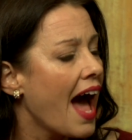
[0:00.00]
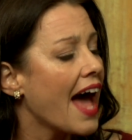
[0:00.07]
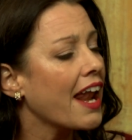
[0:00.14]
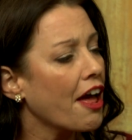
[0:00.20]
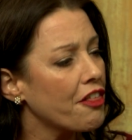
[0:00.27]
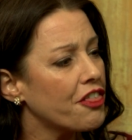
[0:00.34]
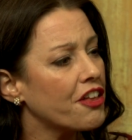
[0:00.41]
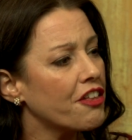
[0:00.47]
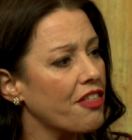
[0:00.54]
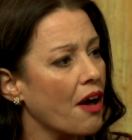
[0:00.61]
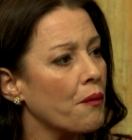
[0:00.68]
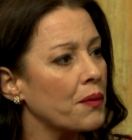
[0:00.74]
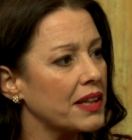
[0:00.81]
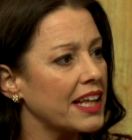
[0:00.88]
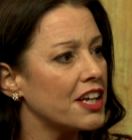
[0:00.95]
And I think that
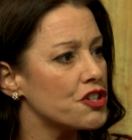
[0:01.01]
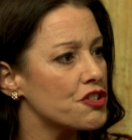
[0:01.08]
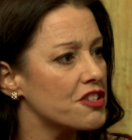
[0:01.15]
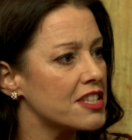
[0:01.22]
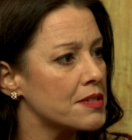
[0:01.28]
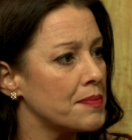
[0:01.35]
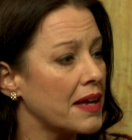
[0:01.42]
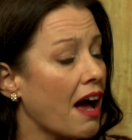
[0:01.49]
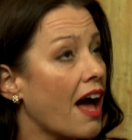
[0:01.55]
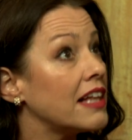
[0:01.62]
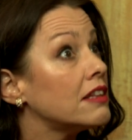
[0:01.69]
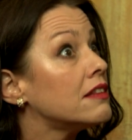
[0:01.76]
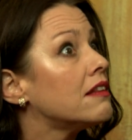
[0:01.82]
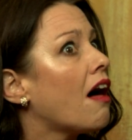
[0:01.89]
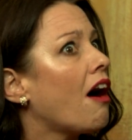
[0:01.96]
really interests me. I
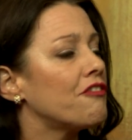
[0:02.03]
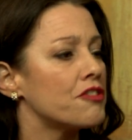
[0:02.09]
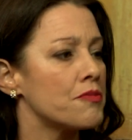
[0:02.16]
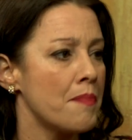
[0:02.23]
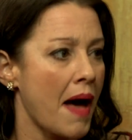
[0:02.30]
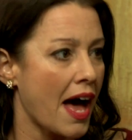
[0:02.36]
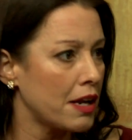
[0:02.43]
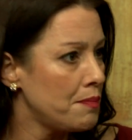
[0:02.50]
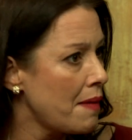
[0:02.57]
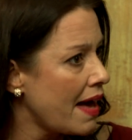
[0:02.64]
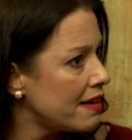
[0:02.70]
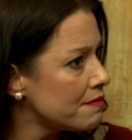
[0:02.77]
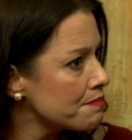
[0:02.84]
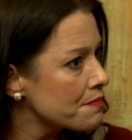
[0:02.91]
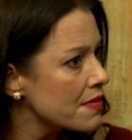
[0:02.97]
loved Mad
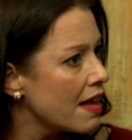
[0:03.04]
Men.